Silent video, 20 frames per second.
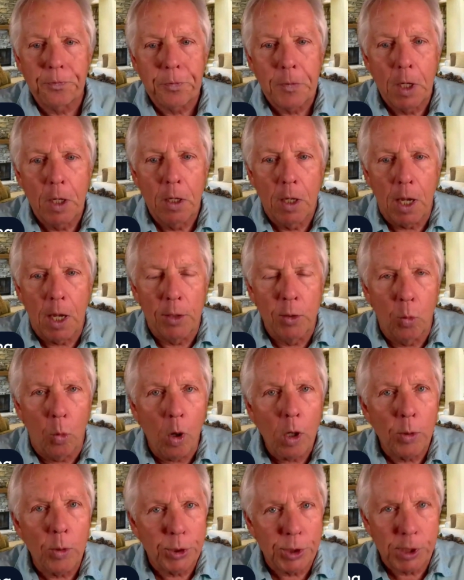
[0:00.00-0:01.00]
And the water will
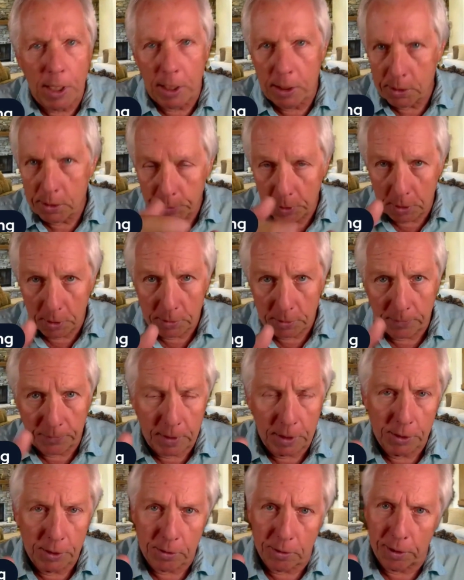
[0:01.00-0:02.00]
change because of things that
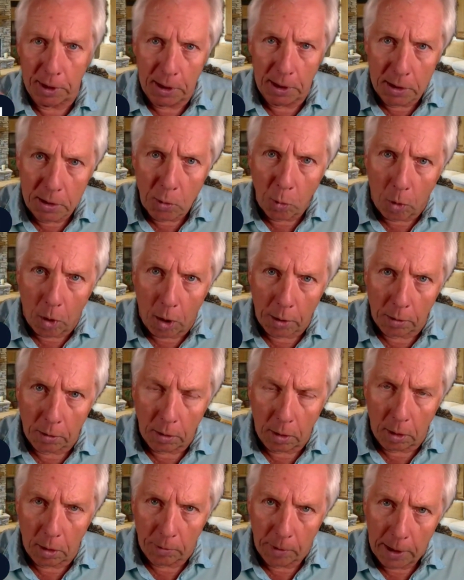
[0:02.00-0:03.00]
are in the water
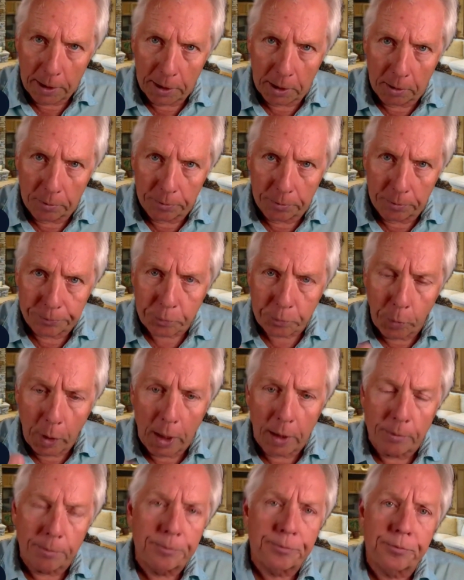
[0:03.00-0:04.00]
already. But
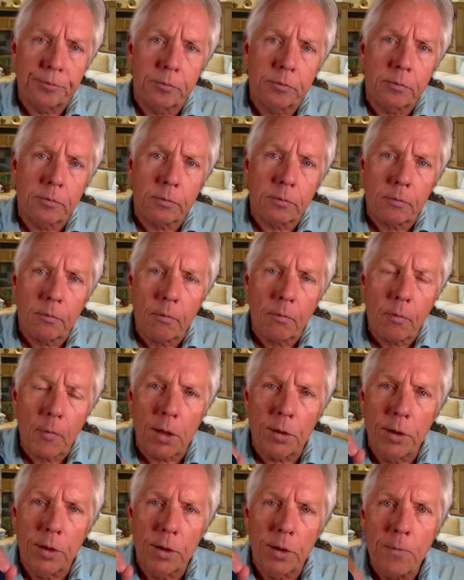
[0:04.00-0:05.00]

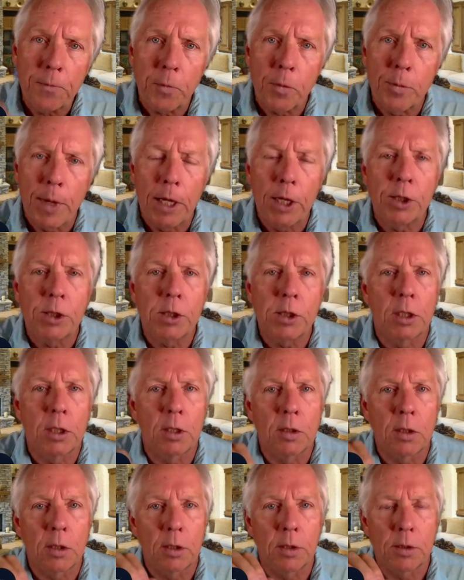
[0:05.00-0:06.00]
the information and
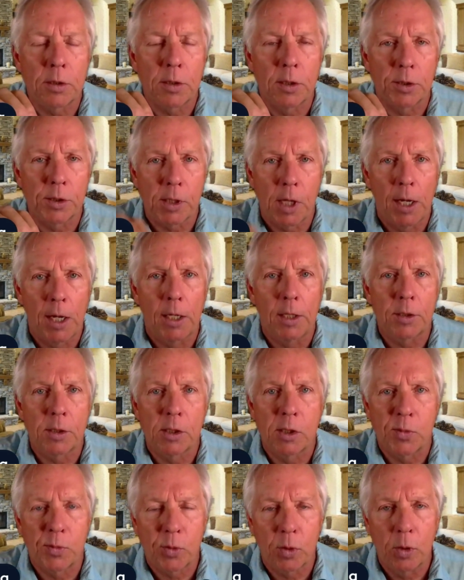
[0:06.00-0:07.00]
it's the science is
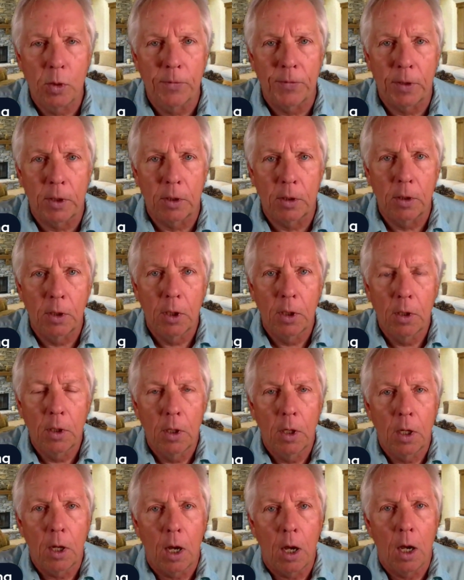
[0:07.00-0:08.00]
proven
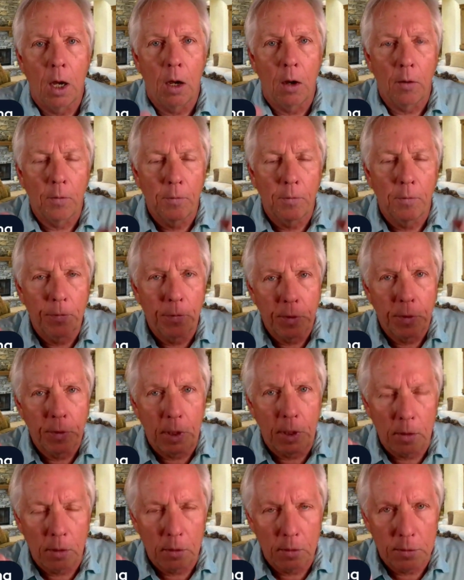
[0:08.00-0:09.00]
of the
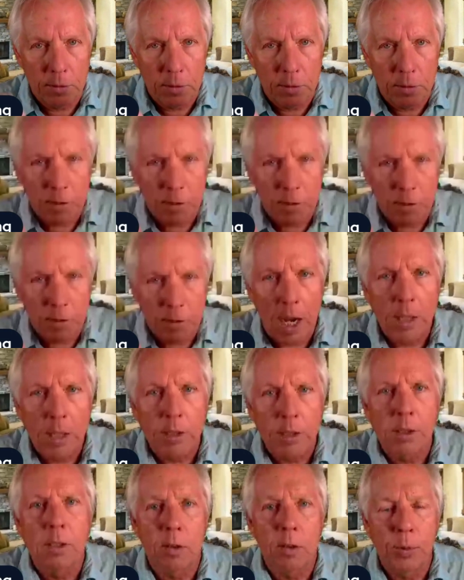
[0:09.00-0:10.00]
toxins that
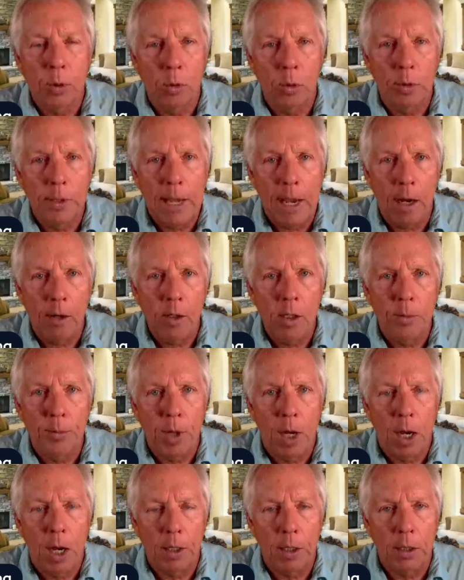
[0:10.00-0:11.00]
are pulled out of the
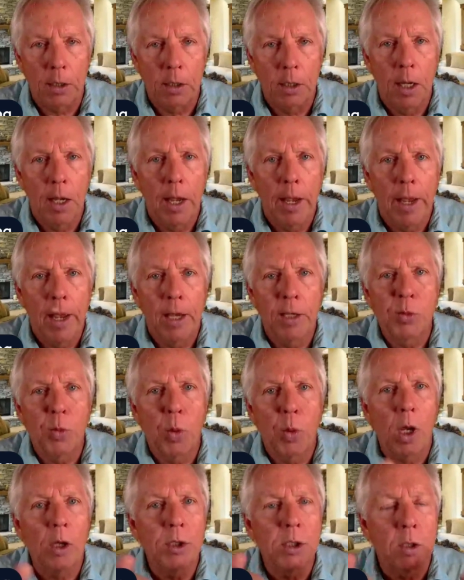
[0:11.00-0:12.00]
body, as well
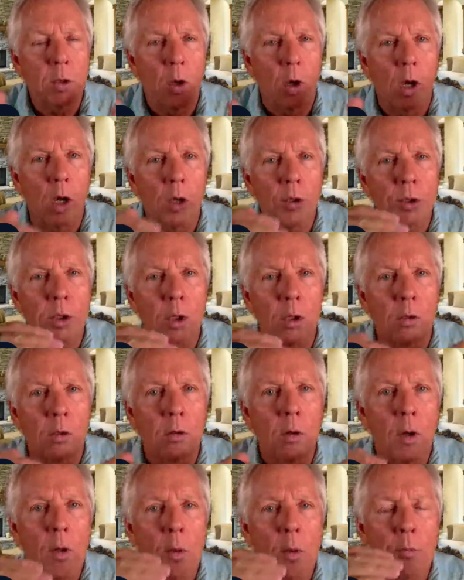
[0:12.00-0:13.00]
as it also
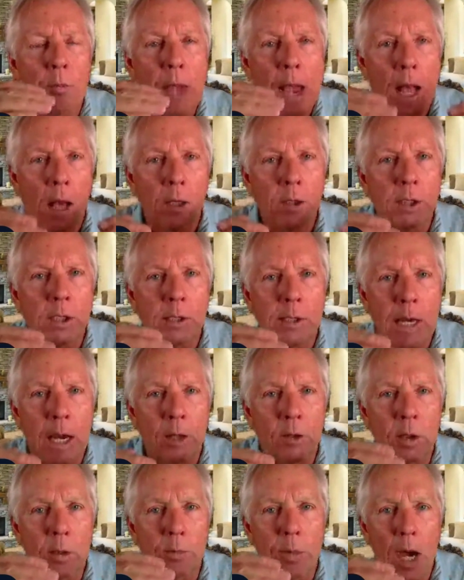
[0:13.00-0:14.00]
balances out the
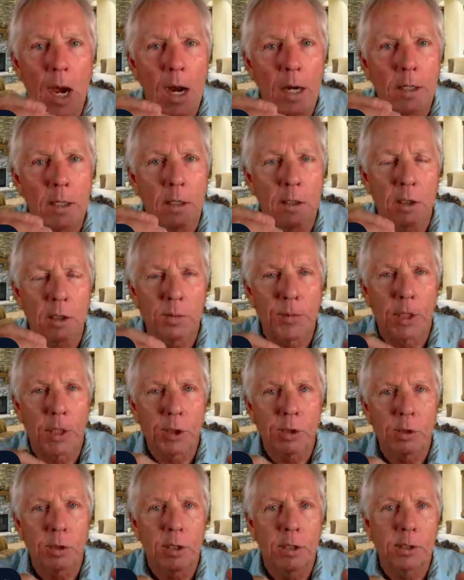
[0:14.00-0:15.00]
body, and
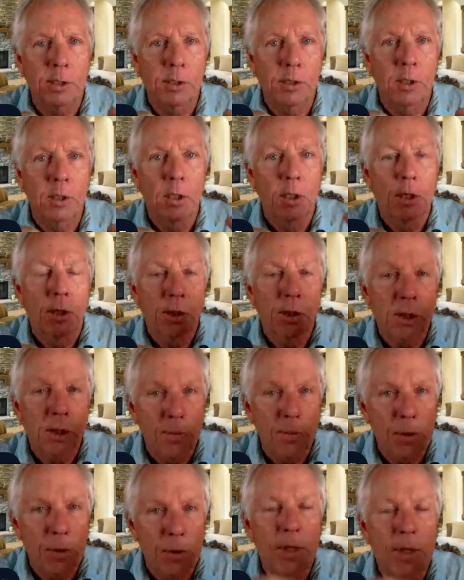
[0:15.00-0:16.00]
especially this
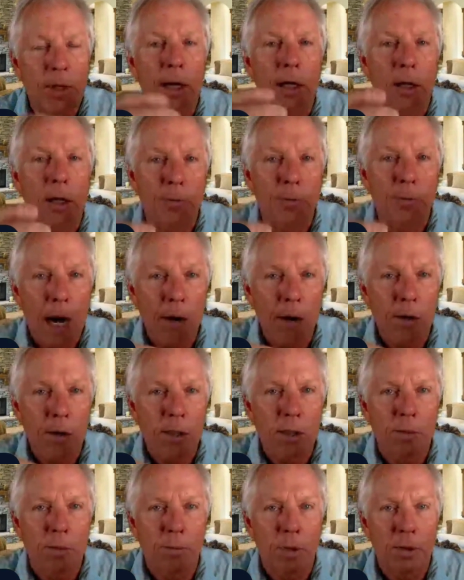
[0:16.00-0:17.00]
sympathetic and
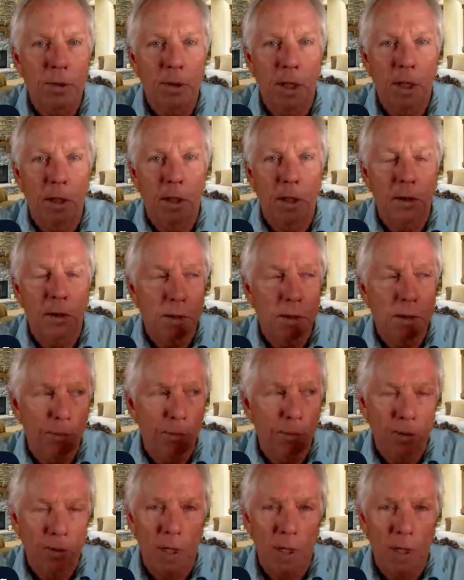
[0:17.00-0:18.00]
parasympathetic, the
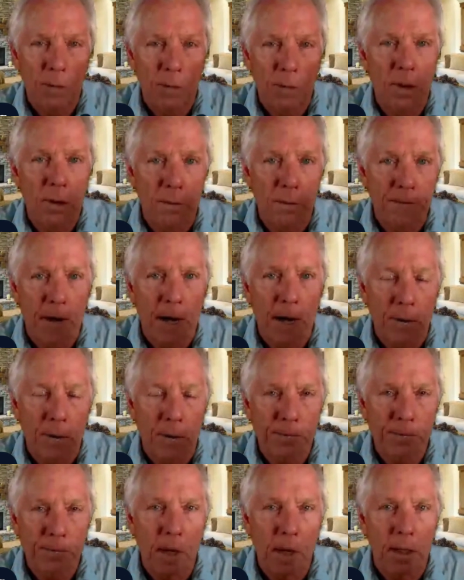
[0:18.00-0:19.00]
sympathetic being the fight or
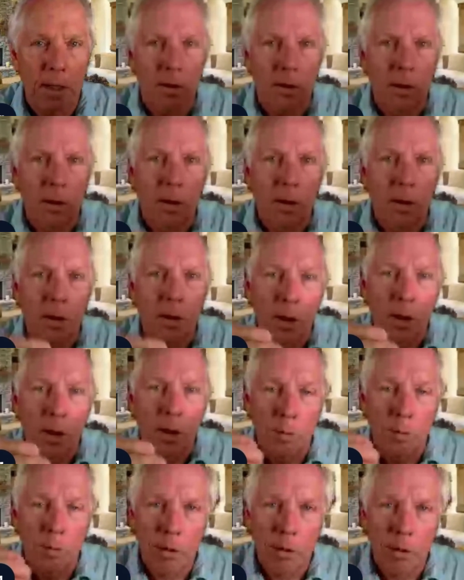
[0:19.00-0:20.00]
flight, the
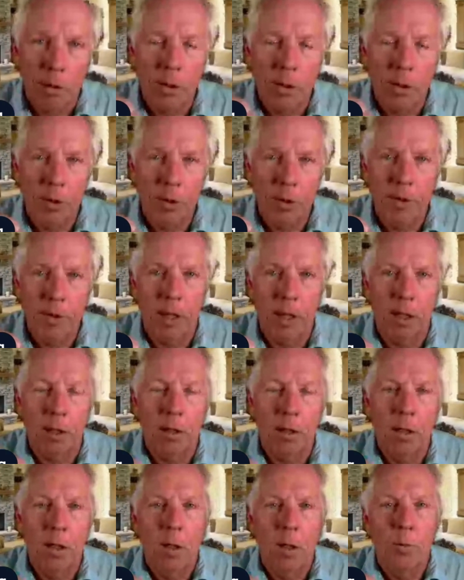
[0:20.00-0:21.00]
parasympathetic
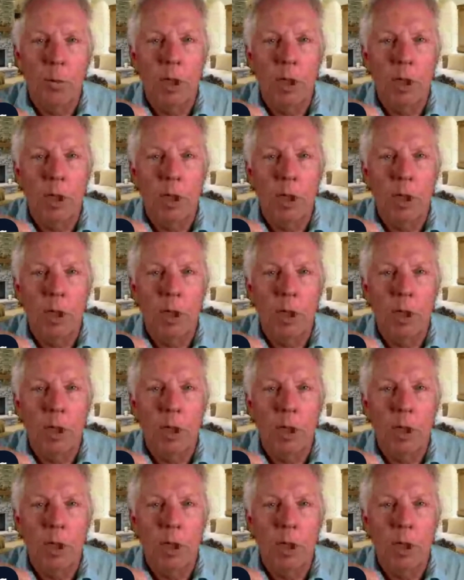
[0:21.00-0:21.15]
being